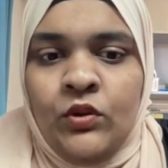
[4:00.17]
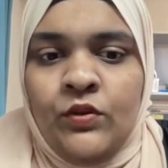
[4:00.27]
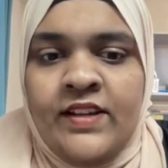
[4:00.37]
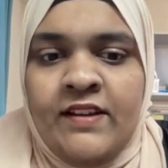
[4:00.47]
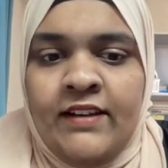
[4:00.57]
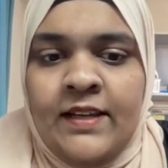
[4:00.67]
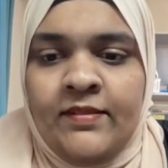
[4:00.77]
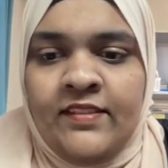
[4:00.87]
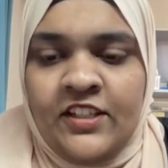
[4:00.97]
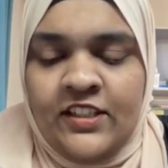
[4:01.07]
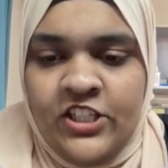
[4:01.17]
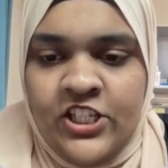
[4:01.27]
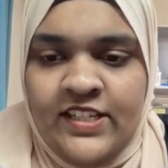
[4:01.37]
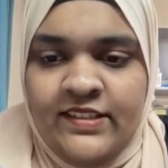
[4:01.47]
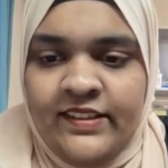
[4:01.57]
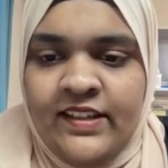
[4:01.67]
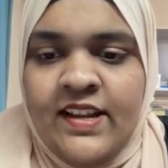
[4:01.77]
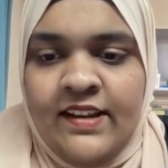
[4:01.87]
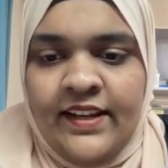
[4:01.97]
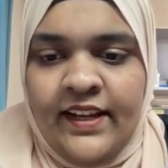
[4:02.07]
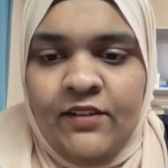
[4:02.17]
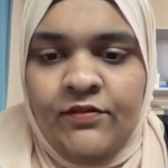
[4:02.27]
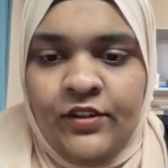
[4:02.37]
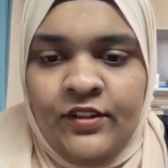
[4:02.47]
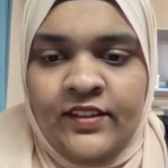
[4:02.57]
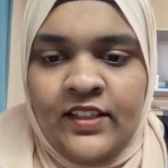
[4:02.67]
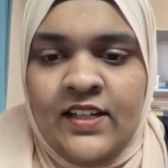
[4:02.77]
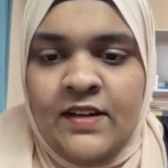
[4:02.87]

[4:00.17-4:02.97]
to develop strategies that can foster